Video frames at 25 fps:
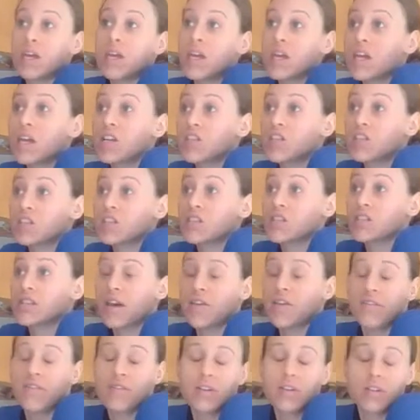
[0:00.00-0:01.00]
Just
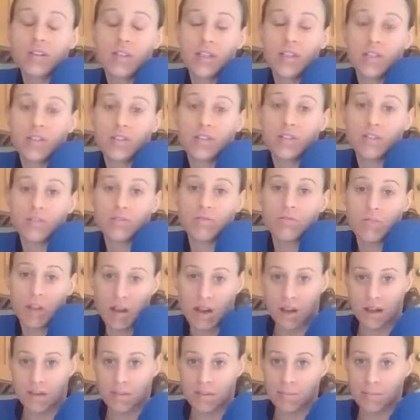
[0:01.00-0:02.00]
definitely do
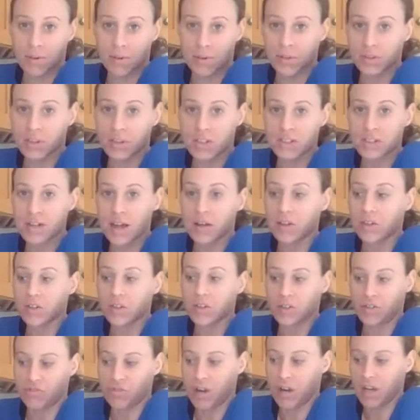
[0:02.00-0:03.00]
not put this down
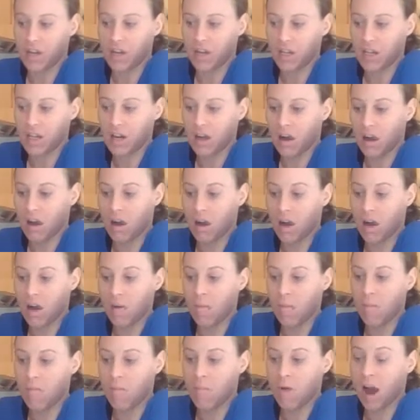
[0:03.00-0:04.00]
your drain.
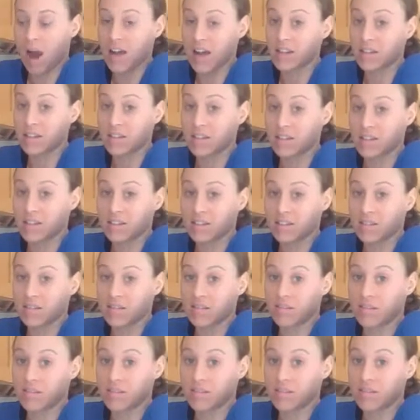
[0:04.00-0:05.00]
I did it
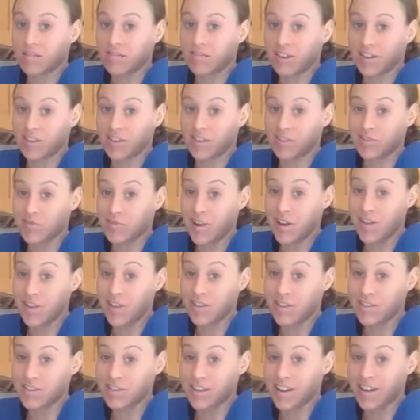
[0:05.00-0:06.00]
like
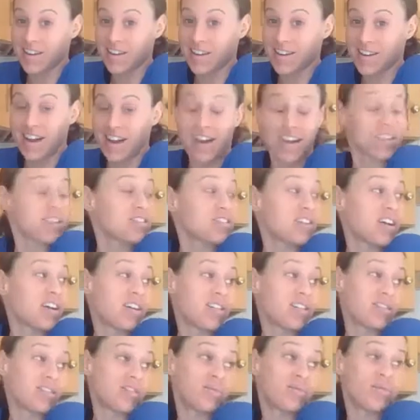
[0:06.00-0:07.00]
twice, and I could
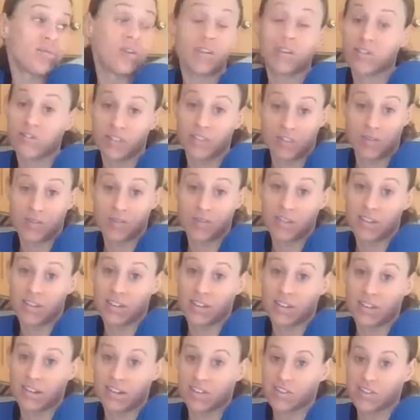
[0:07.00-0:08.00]
tell the water flow was
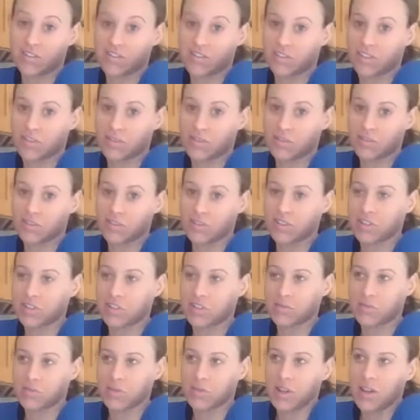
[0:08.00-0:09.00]
like kind of slow, so I
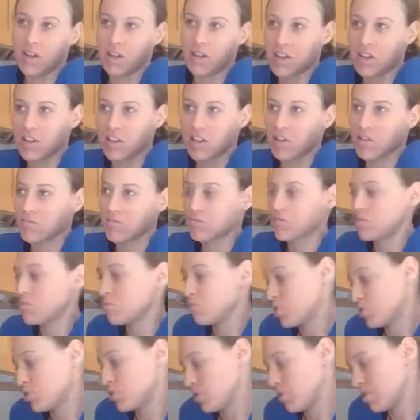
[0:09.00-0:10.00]
just threw some
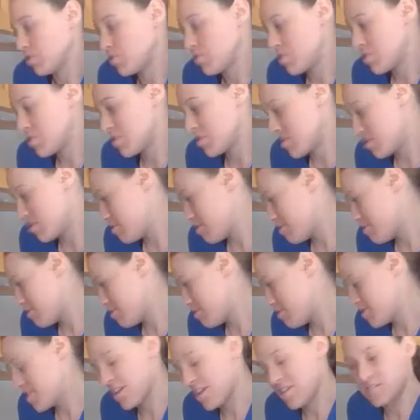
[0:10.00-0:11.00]
boiling water
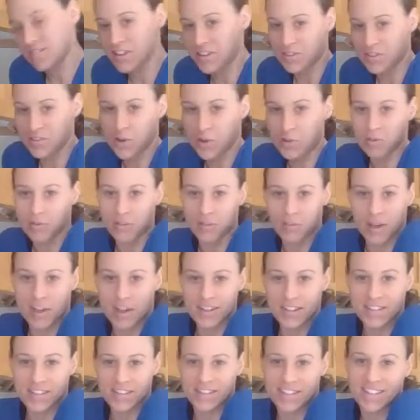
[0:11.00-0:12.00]
down there and hope for the
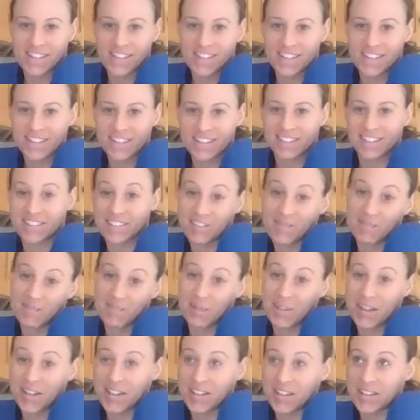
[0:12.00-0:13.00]
best.
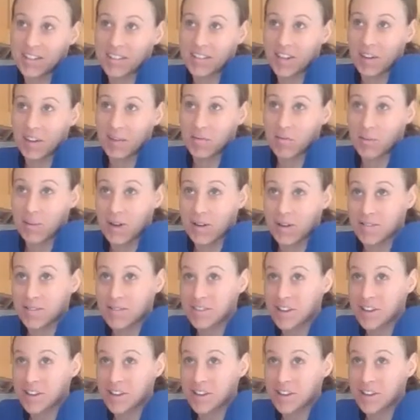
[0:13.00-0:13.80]
I'm glad it's getting warm out.